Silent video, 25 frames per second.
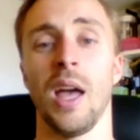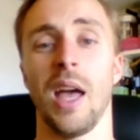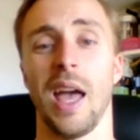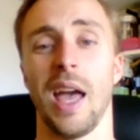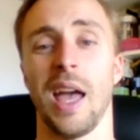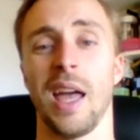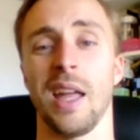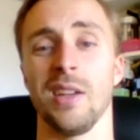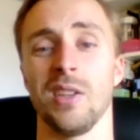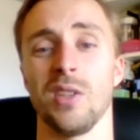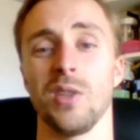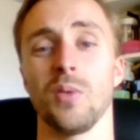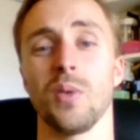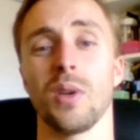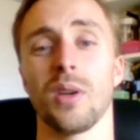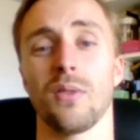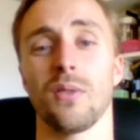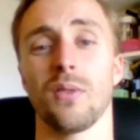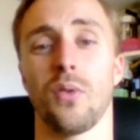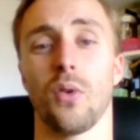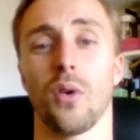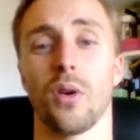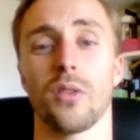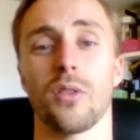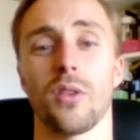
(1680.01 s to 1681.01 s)
and doing
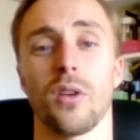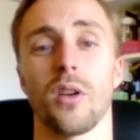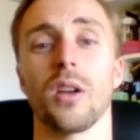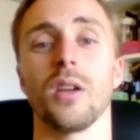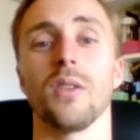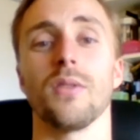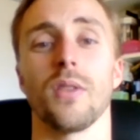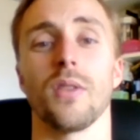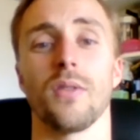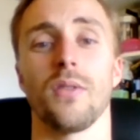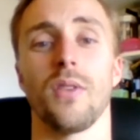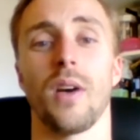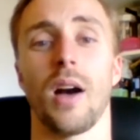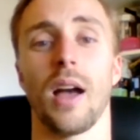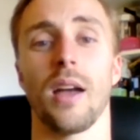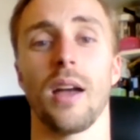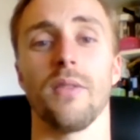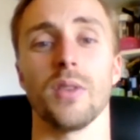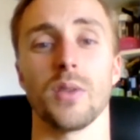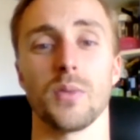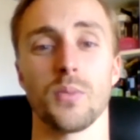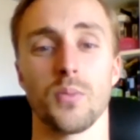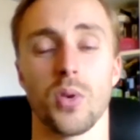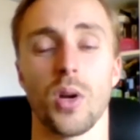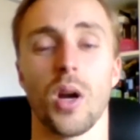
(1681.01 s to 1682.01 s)
430 for 5
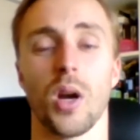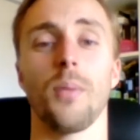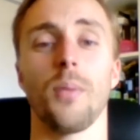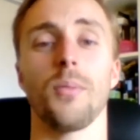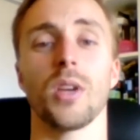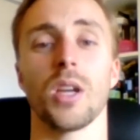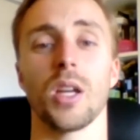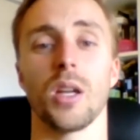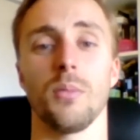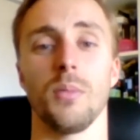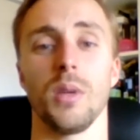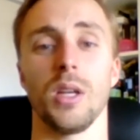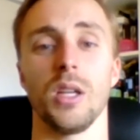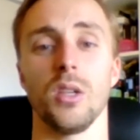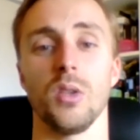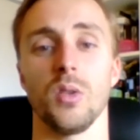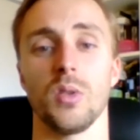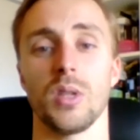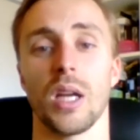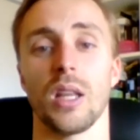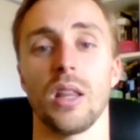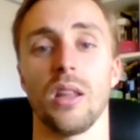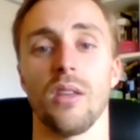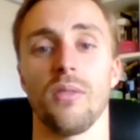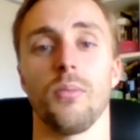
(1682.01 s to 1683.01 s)
is probably going to mean you
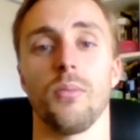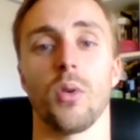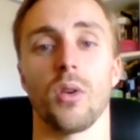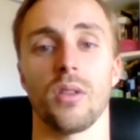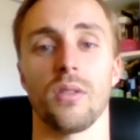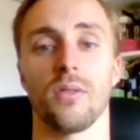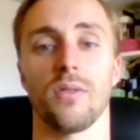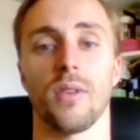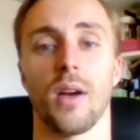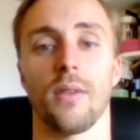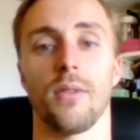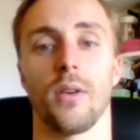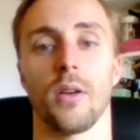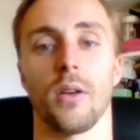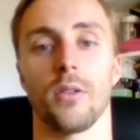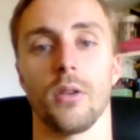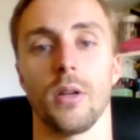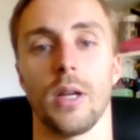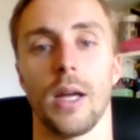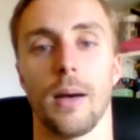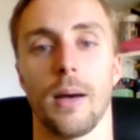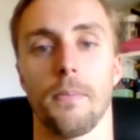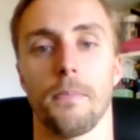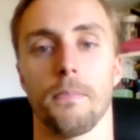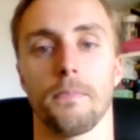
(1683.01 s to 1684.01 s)
deadlift more than 500
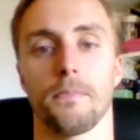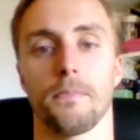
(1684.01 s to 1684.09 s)
now.